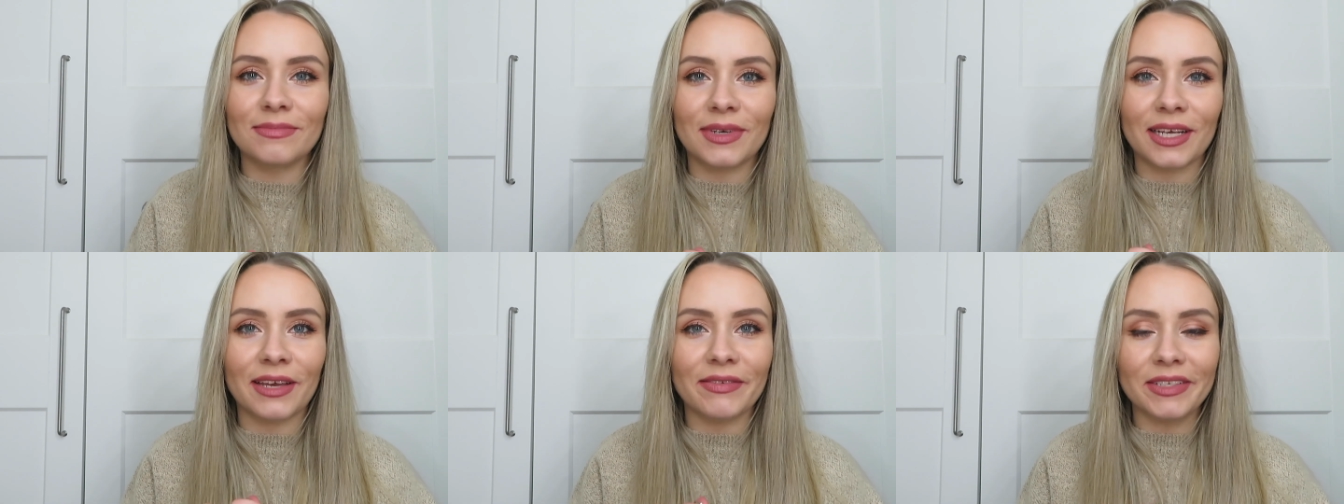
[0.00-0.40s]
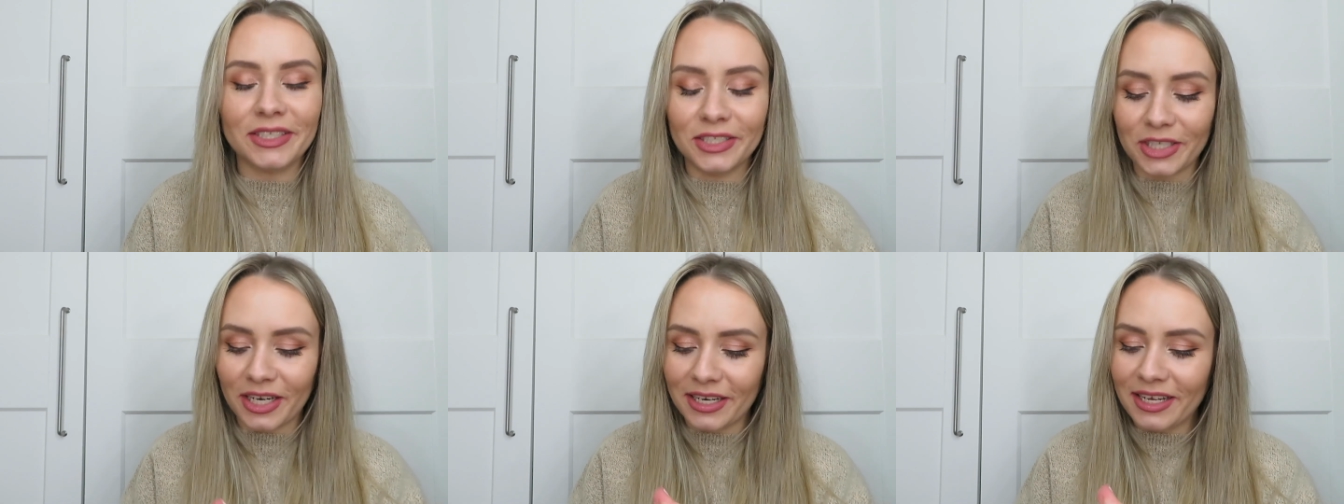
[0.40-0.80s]
going to give it
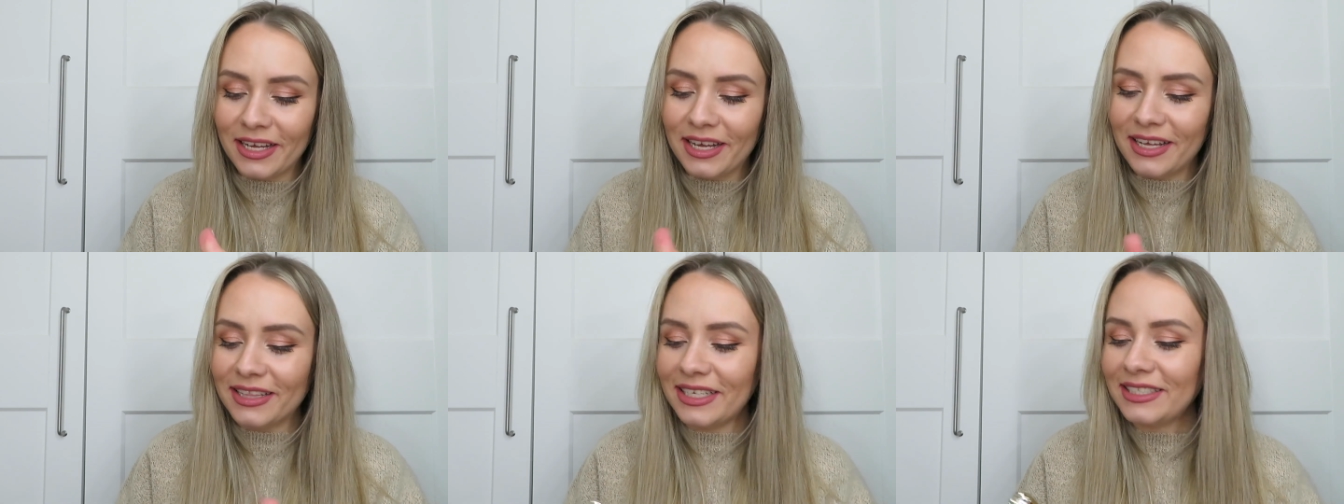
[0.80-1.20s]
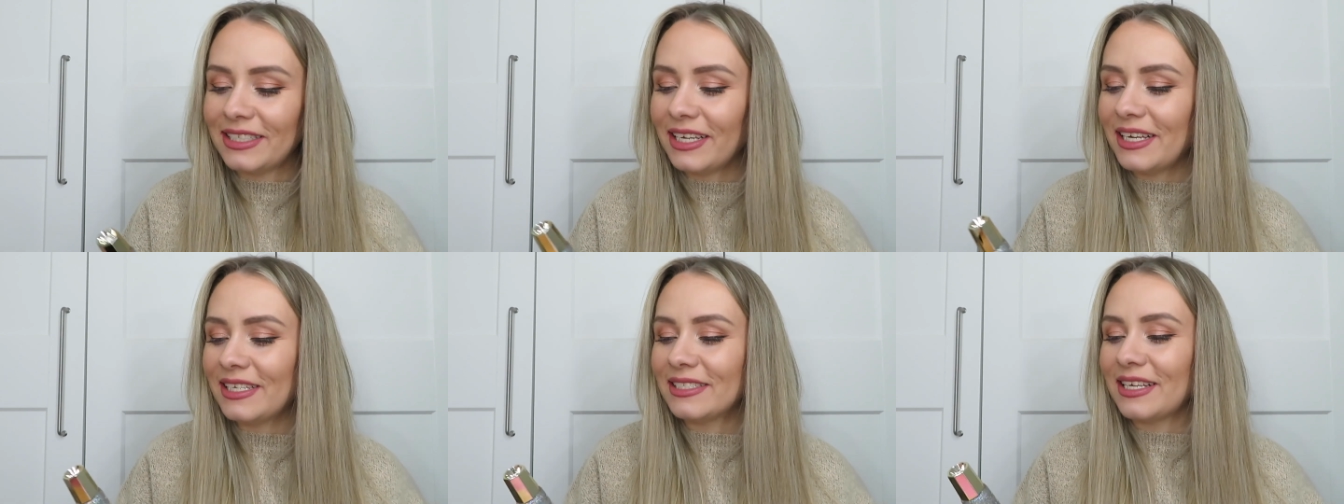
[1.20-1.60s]
to Jen. This
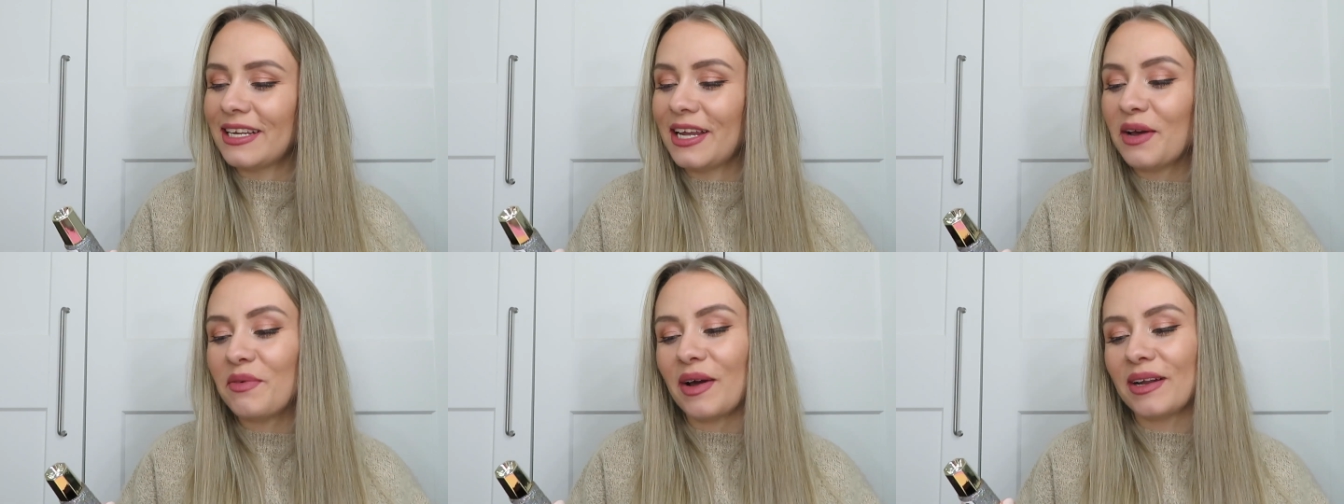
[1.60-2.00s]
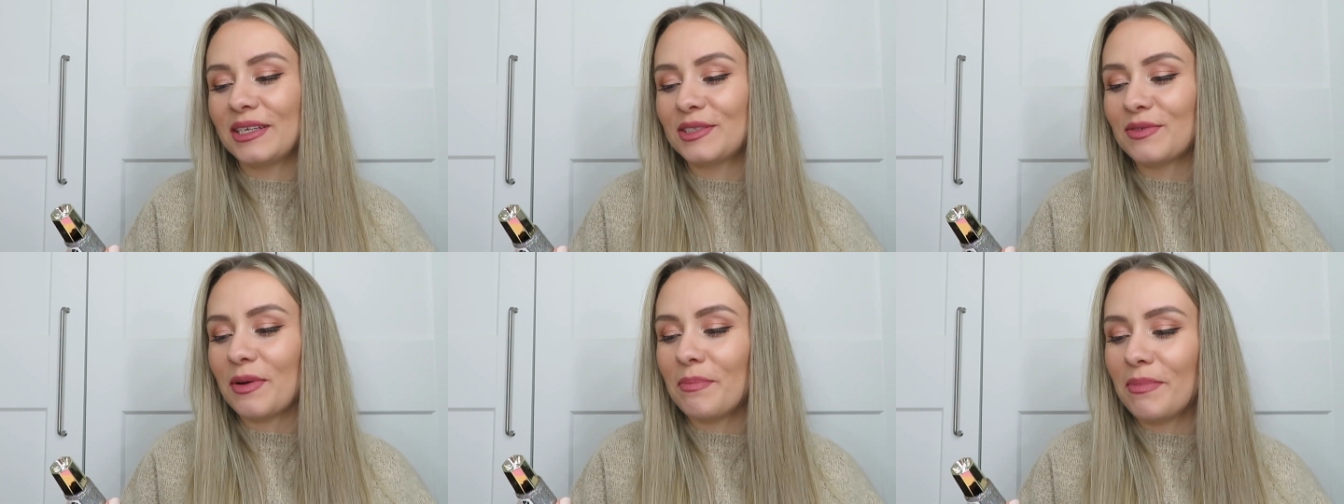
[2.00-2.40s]
is a nail
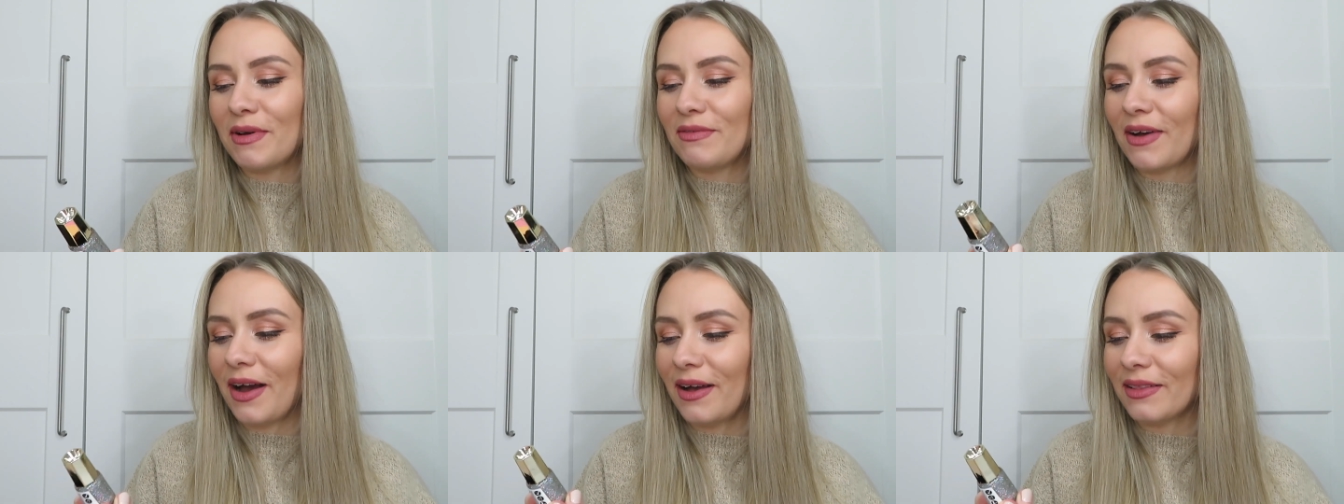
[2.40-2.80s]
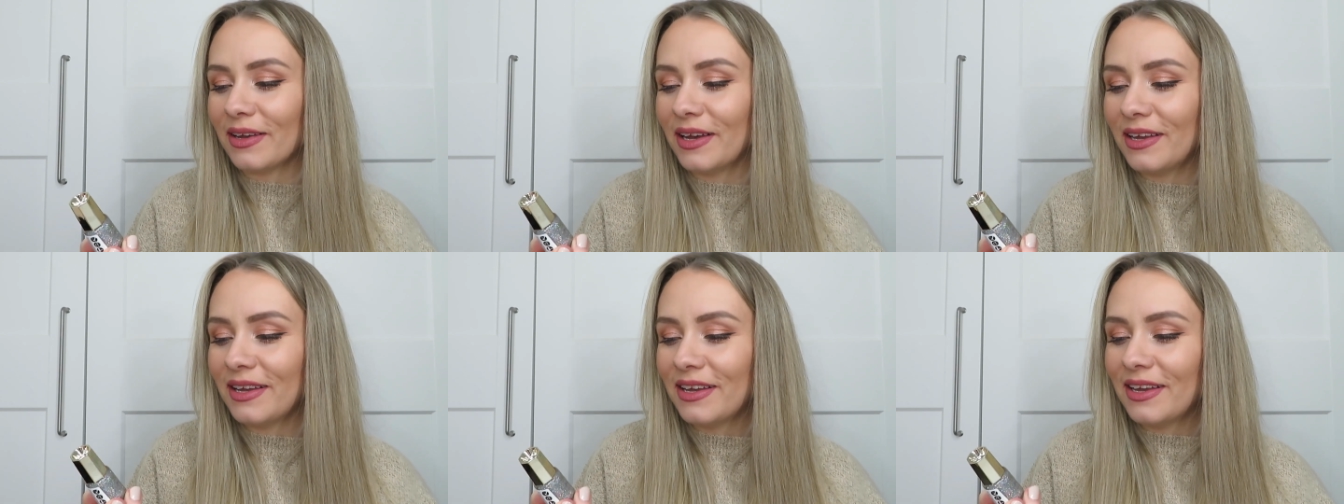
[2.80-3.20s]
varnish from
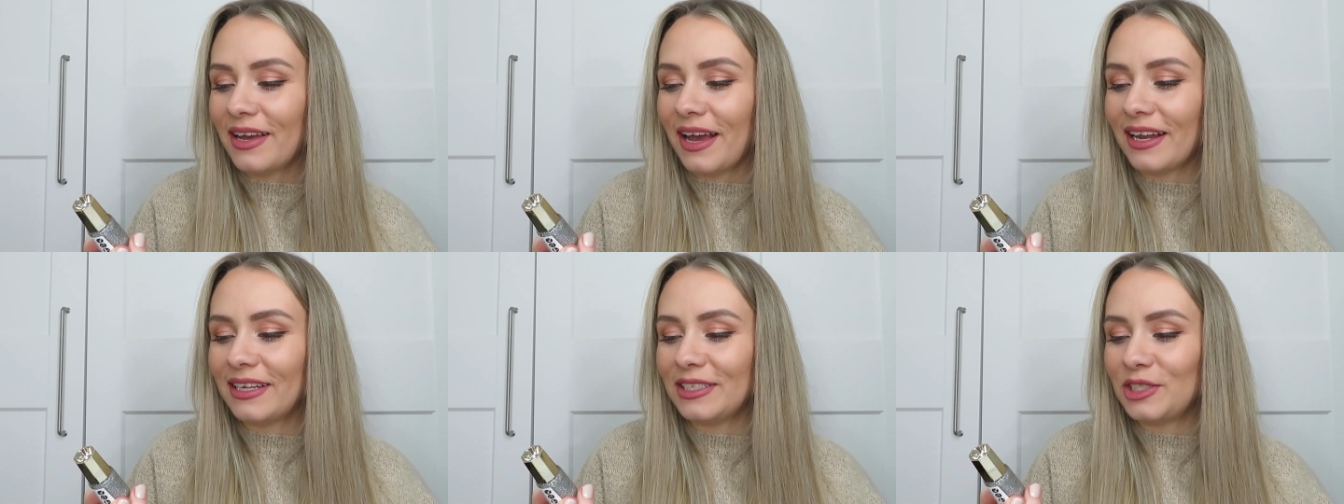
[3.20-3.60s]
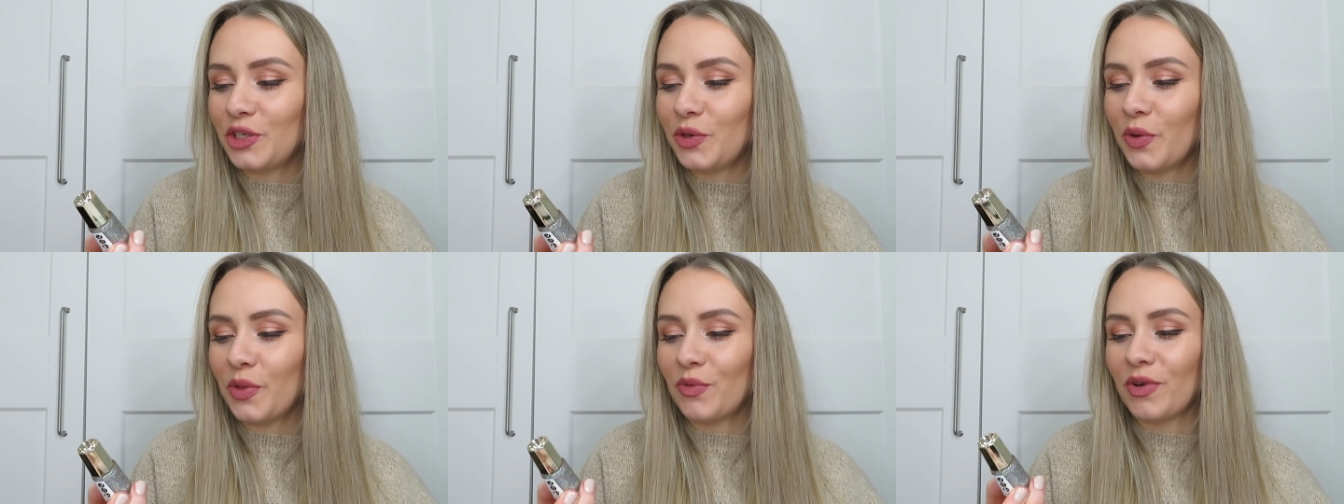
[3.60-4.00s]
Mavala. And it's
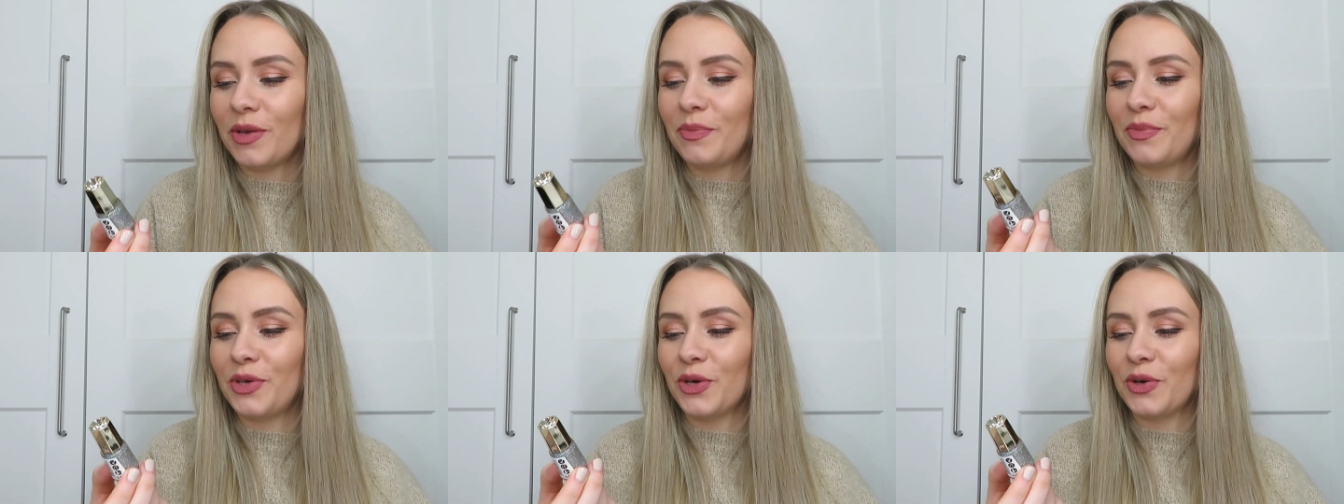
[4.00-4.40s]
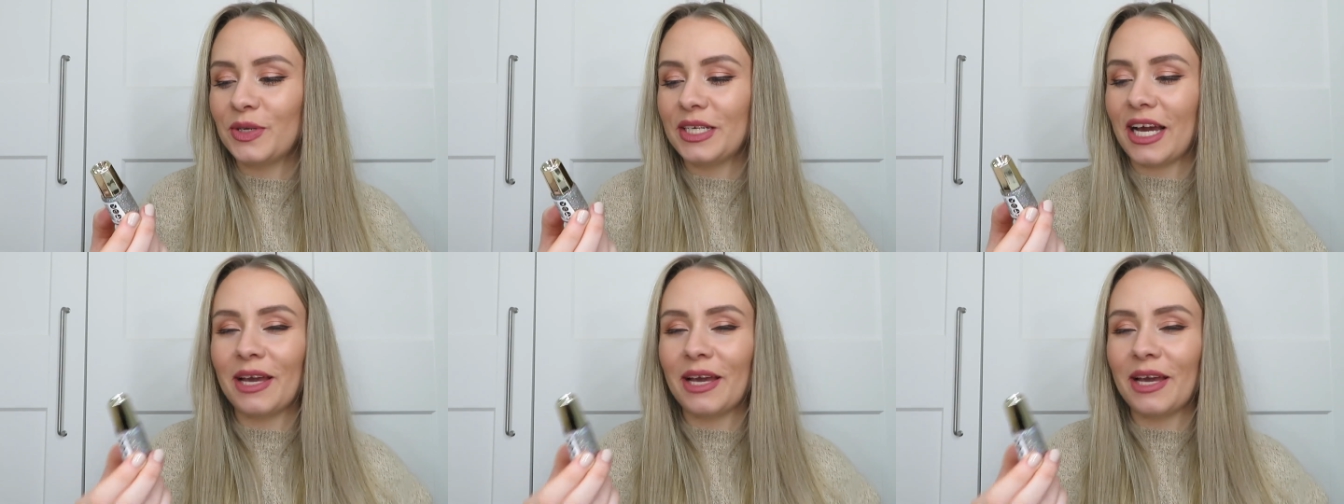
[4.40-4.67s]
213 Pure